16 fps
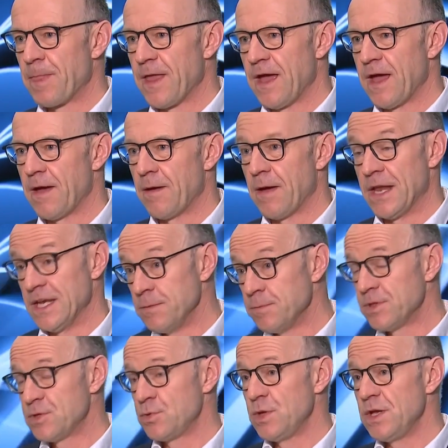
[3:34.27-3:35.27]
Uh, and In
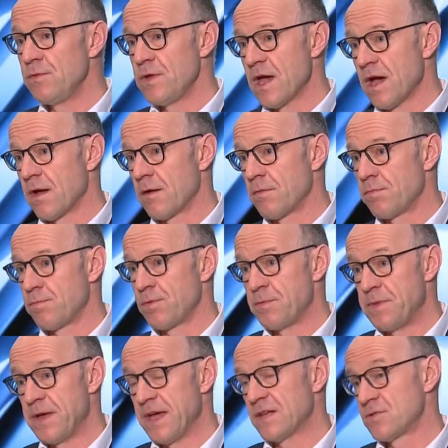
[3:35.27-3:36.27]
between, we are
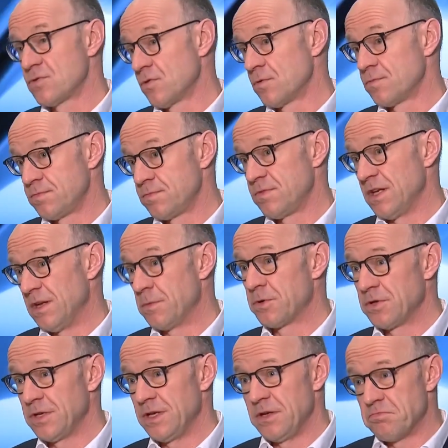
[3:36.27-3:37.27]
prepared to
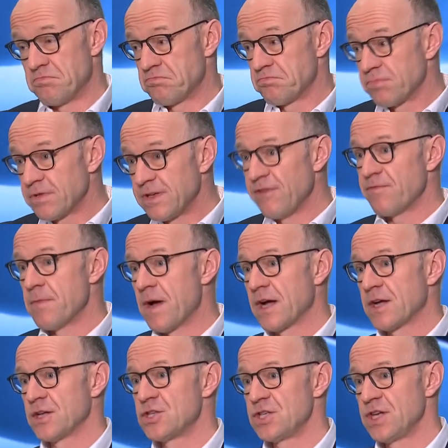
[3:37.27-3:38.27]
deliberately give
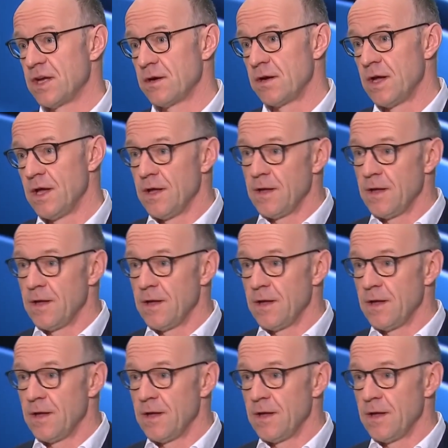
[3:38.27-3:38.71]
market share